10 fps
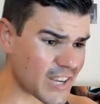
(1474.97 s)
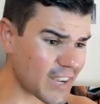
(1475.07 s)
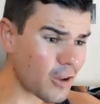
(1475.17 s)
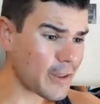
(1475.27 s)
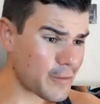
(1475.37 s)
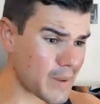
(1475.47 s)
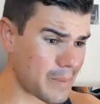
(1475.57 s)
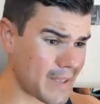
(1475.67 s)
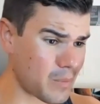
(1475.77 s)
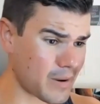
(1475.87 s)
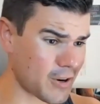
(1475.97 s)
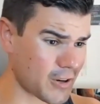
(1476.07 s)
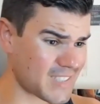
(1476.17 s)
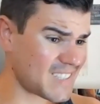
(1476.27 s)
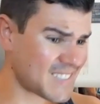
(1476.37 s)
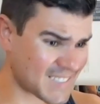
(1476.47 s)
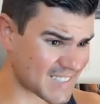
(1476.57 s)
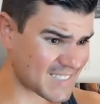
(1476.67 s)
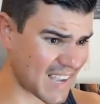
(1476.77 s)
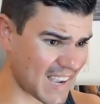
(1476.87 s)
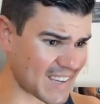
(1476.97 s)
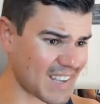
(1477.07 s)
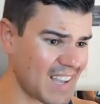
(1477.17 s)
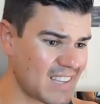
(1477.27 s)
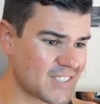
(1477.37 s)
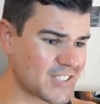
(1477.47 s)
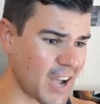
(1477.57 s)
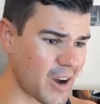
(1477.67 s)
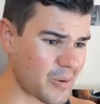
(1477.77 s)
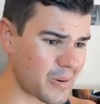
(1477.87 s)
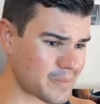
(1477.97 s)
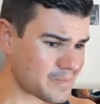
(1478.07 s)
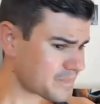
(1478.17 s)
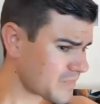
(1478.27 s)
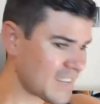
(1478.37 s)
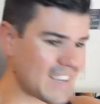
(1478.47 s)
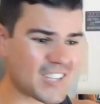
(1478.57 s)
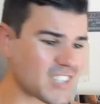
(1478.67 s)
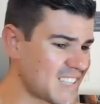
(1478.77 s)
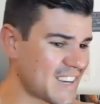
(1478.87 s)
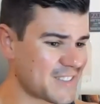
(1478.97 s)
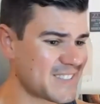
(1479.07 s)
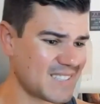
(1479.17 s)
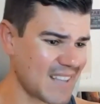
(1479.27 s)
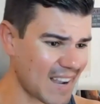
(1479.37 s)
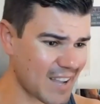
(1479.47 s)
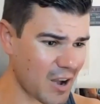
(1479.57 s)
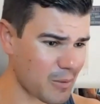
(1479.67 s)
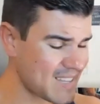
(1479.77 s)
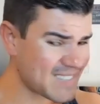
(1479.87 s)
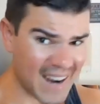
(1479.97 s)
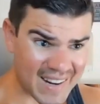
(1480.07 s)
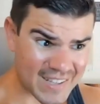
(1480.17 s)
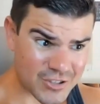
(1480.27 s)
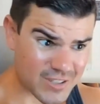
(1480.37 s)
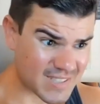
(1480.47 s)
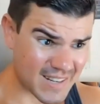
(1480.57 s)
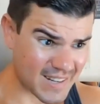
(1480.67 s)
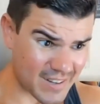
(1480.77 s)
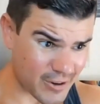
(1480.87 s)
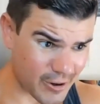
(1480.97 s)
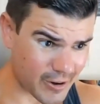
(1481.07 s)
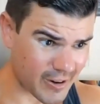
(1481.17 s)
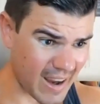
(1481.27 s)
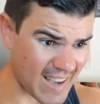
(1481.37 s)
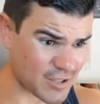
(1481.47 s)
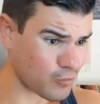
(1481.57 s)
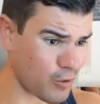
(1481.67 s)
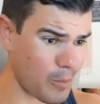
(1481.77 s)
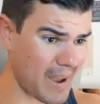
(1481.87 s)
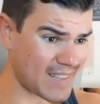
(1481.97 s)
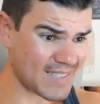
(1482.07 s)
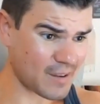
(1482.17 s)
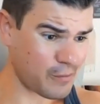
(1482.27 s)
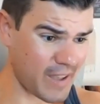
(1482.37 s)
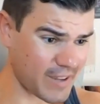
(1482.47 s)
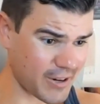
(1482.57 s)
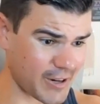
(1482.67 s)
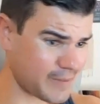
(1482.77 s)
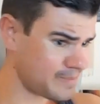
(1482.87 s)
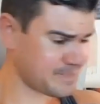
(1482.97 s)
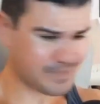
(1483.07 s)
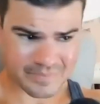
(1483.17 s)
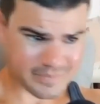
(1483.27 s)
she can only repeat what Narcissus is saying. So he just hears this echo. He's not interested in her as a romantic figure.